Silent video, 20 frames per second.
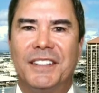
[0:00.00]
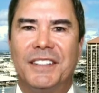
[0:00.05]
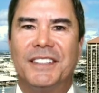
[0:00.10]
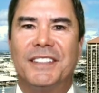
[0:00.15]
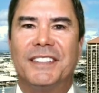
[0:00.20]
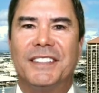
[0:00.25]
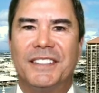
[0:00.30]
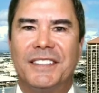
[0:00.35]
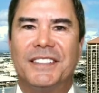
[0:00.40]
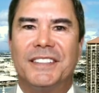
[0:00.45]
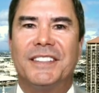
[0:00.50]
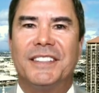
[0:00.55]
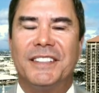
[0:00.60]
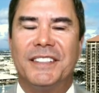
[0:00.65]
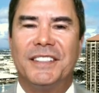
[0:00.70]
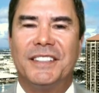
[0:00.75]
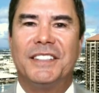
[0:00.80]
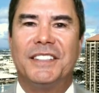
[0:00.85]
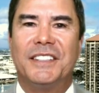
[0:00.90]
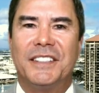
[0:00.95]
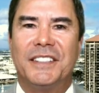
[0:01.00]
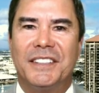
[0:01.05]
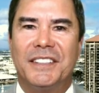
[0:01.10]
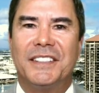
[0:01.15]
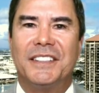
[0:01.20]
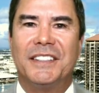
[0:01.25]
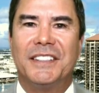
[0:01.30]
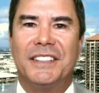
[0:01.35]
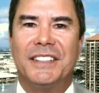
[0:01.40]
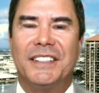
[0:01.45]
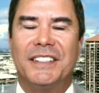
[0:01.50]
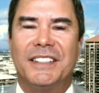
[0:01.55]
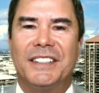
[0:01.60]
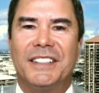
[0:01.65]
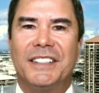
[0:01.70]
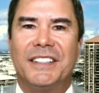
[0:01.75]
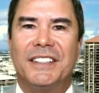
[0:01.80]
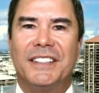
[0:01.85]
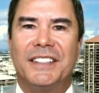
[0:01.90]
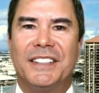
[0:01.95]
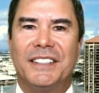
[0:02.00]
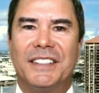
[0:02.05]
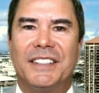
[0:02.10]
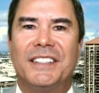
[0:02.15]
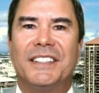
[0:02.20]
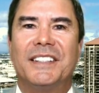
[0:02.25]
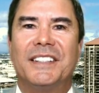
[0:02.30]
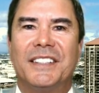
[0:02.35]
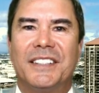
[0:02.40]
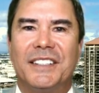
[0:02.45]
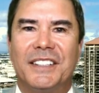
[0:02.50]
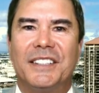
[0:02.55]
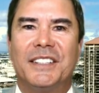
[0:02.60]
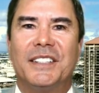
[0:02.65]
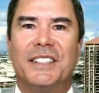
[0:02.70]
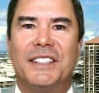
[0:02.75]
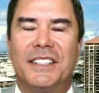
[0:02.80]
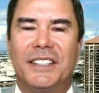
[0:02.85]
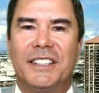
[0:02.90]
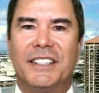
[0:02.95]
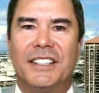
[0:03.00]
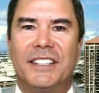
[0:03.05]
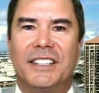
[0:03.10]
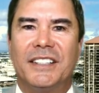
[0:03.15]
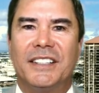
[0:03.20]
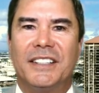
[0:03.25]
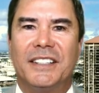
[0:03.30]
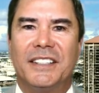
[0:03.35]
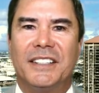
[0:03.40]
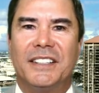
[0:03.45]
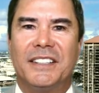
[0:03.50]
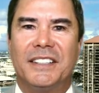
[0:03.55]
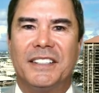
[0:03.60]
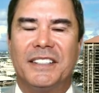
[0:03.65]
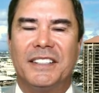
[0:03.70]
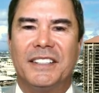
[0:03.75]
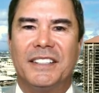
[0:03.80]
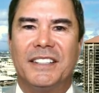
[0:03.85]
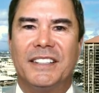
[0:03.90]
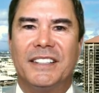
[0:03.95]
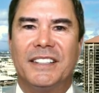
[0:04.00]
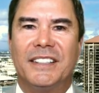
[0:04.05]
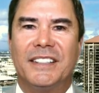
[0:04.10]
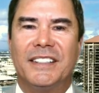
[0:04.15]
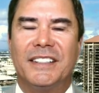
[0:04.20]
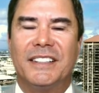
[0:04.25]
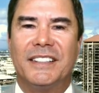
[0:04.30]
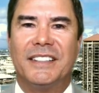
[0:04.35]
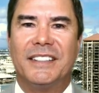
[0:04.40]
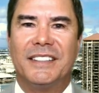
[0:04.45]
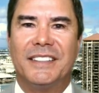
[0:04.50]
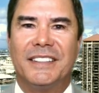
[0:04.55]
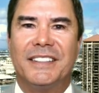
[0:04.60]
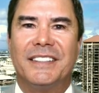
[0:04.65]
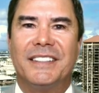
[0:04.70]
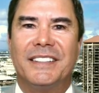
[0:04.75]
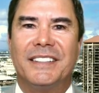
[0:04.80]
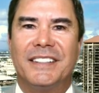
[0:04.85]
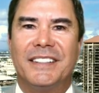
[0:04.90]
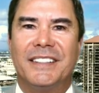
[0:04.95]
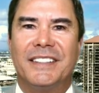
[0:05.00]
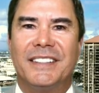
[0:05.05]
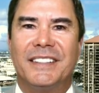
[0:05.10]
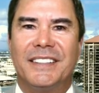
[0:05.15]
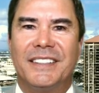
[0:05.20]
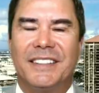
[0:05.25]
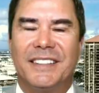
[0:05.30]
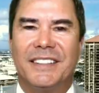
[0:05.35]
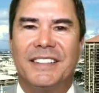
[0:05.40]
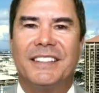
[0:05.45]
This person isn't speaking.